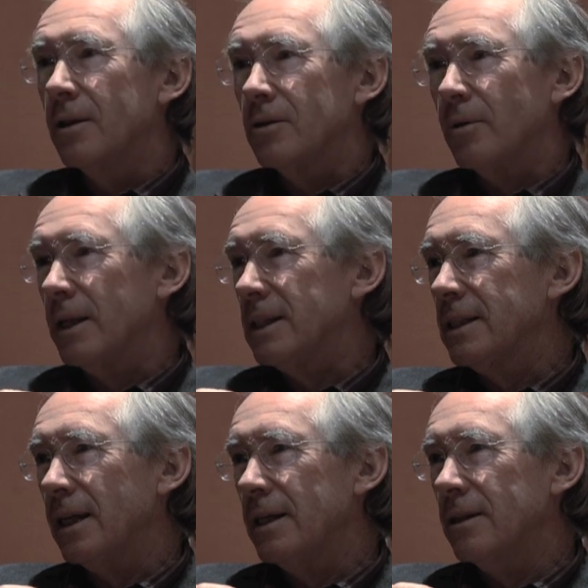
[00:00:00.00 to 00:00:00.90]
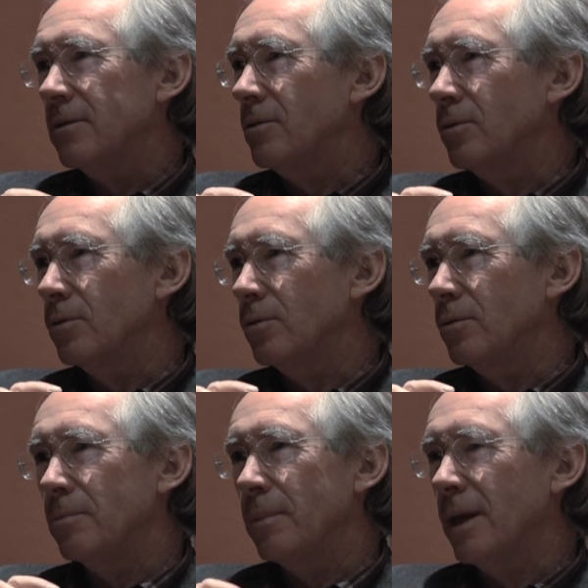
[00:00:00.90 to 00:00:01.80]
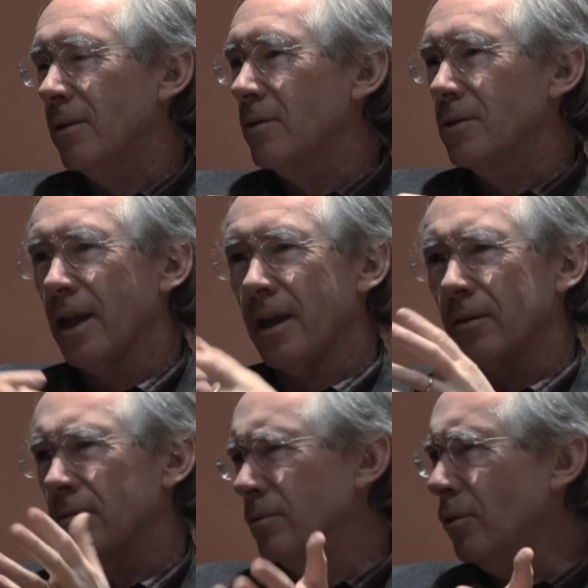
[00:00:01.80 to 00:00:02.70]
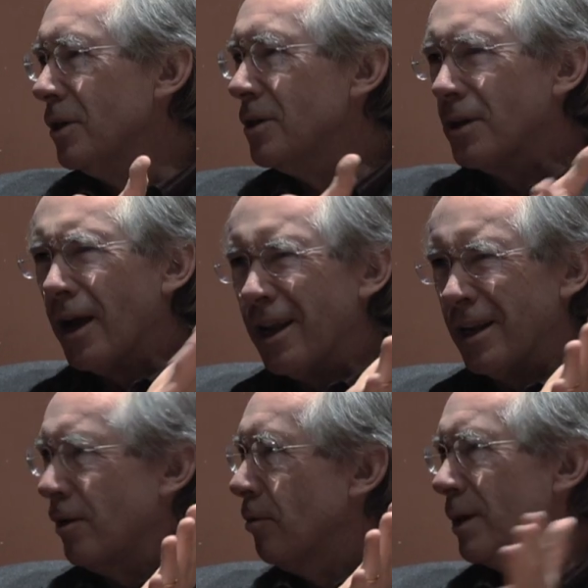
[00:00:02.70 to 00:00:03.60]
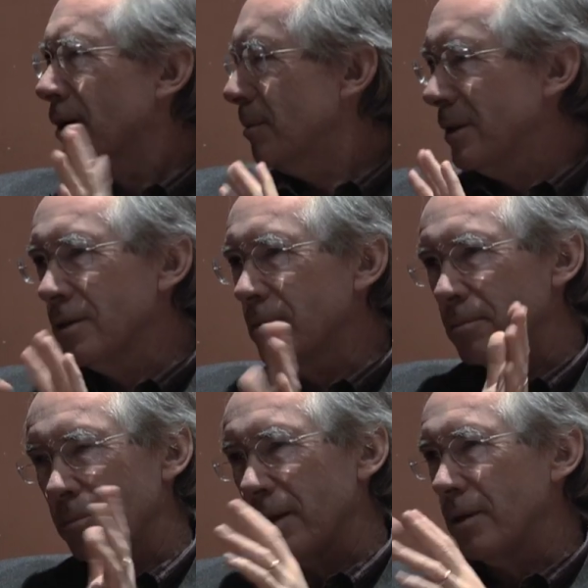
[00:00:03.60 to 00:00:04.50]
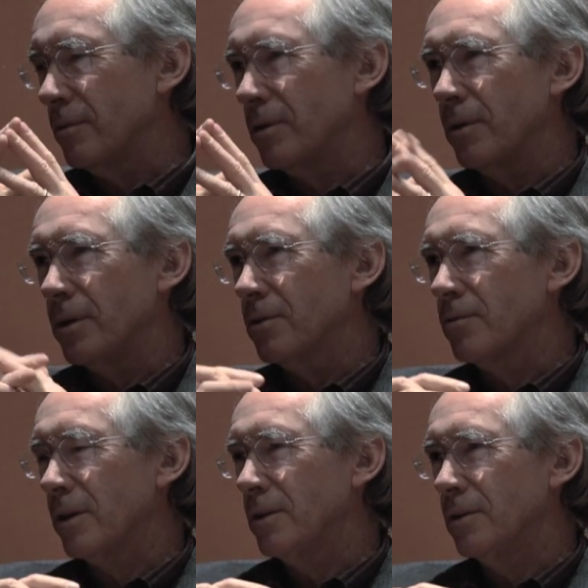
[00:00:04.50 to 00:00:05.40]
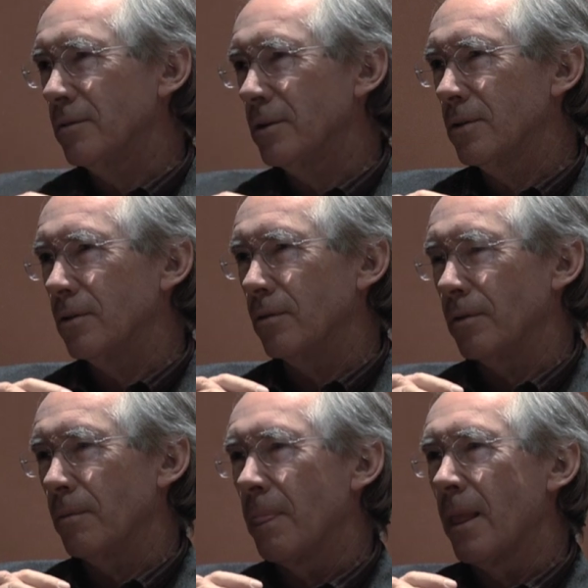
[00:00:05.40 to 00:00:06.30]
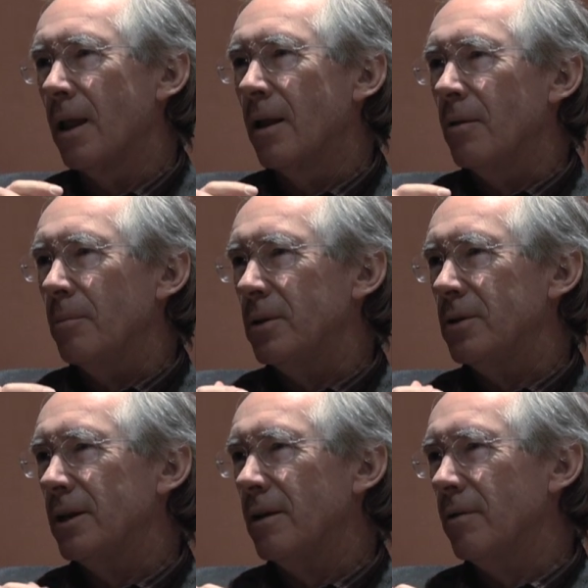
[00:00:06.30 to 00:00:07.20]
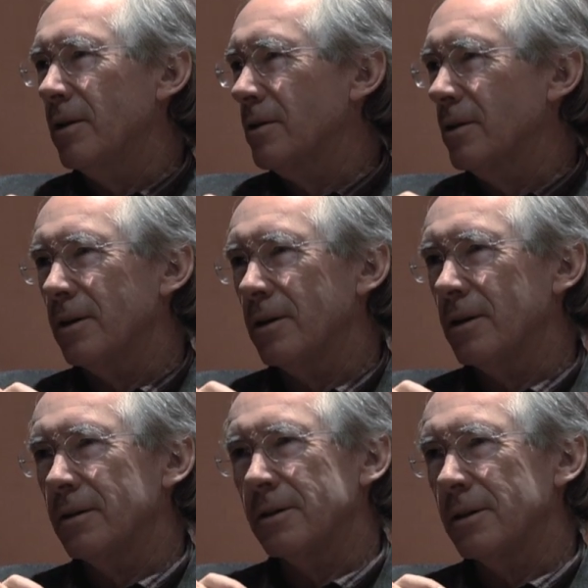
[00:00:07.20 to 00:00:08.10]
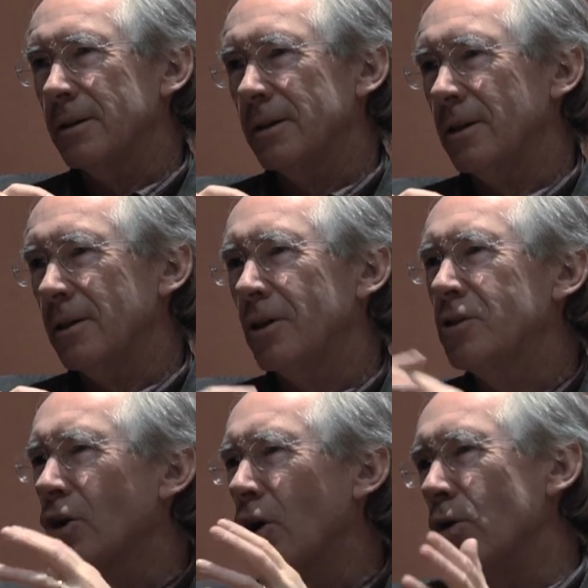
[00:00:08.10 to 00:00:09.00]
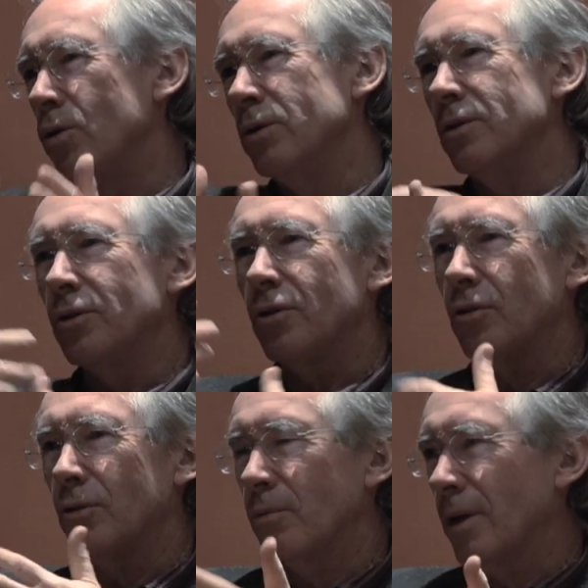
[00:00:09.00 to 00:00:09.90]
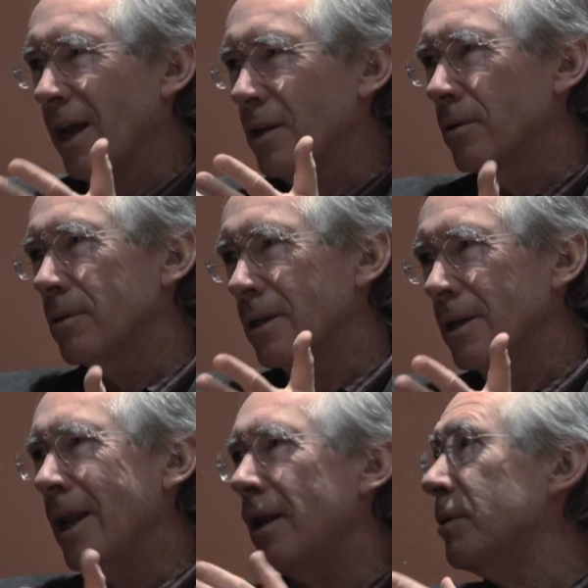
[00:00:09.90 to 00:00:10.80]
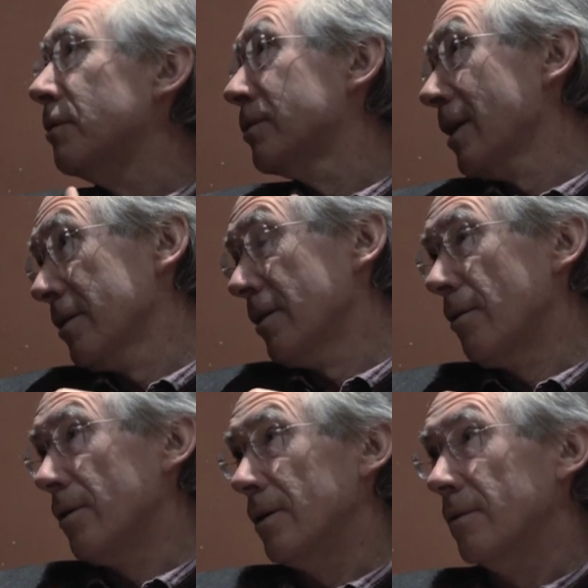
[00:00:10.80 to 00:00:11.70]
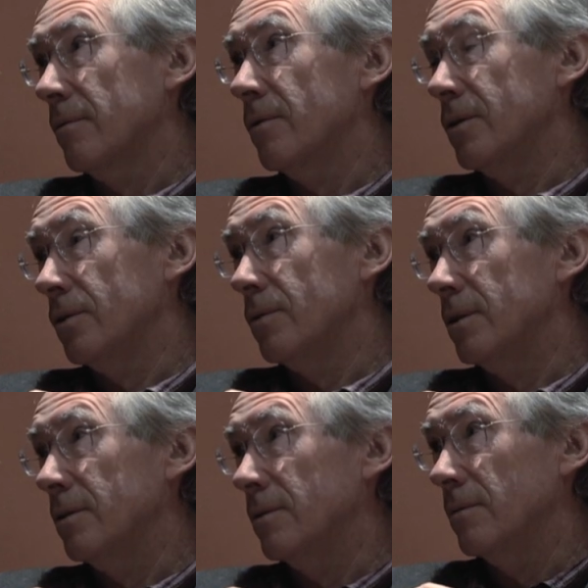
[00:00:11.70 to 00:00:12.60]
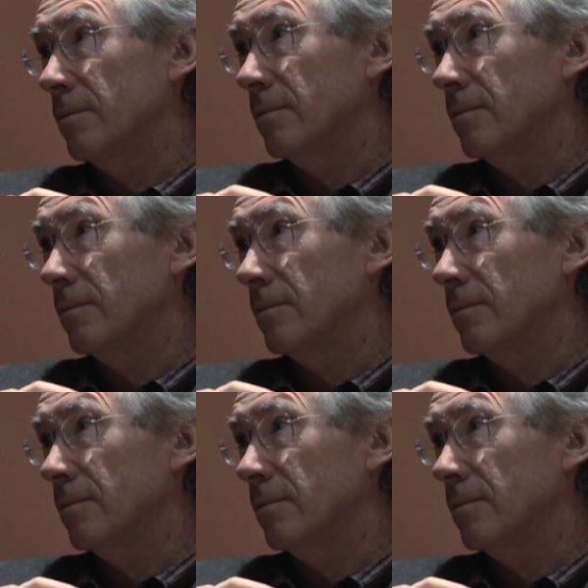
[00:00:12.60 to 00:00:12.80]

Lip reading: So I decided to make the tale not entirely comic. I mean, there are plenty of serious stretches of this novel, but to give it a tone that had an element of satire in it for this reason.